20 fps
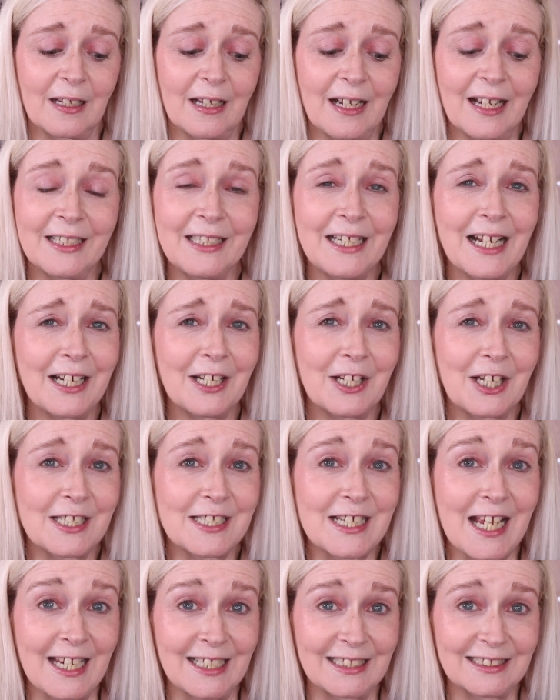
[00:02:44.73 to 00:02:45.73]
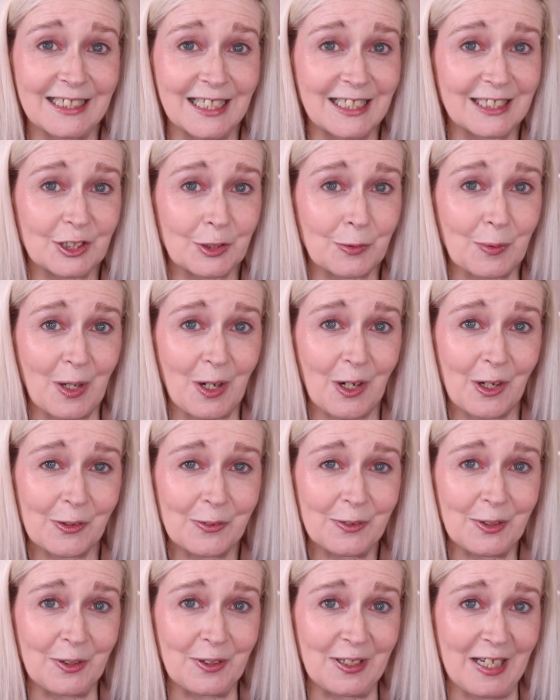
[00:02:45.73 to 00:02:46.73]
Angelica takes things to a
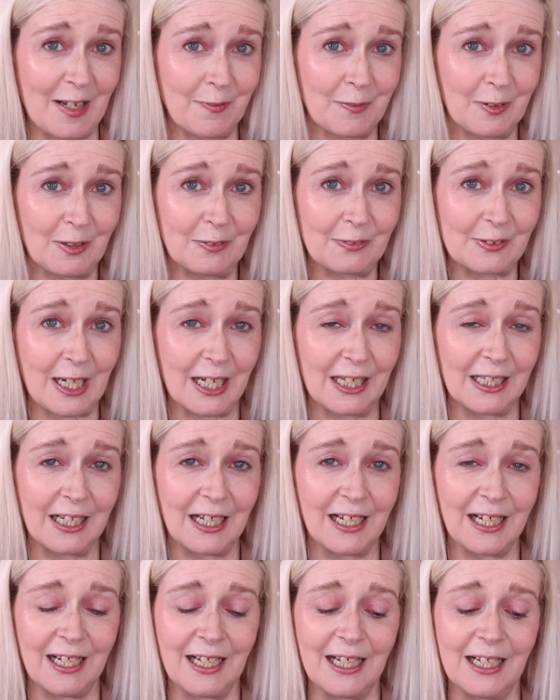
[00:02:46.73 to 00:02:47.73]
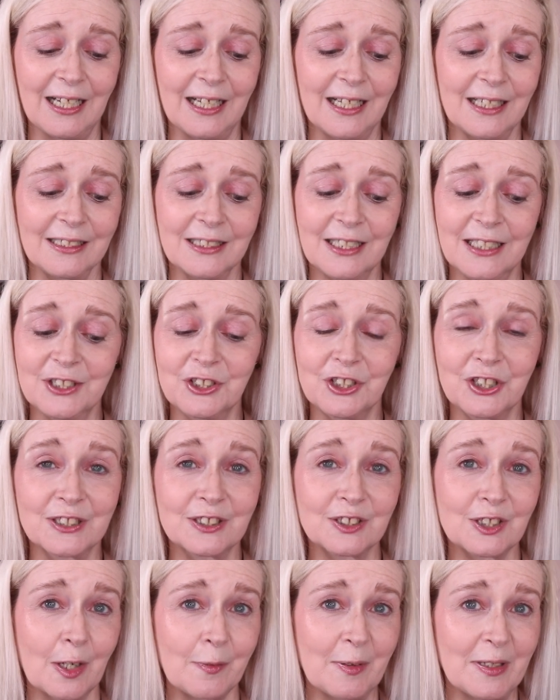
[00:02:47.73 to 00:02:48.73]
whole new level of colour, and it's
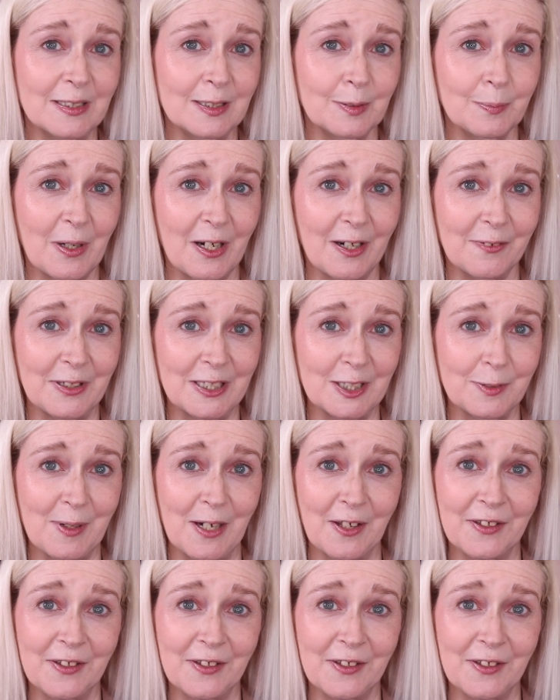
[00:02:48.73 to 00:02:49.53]
just so inspiring to me.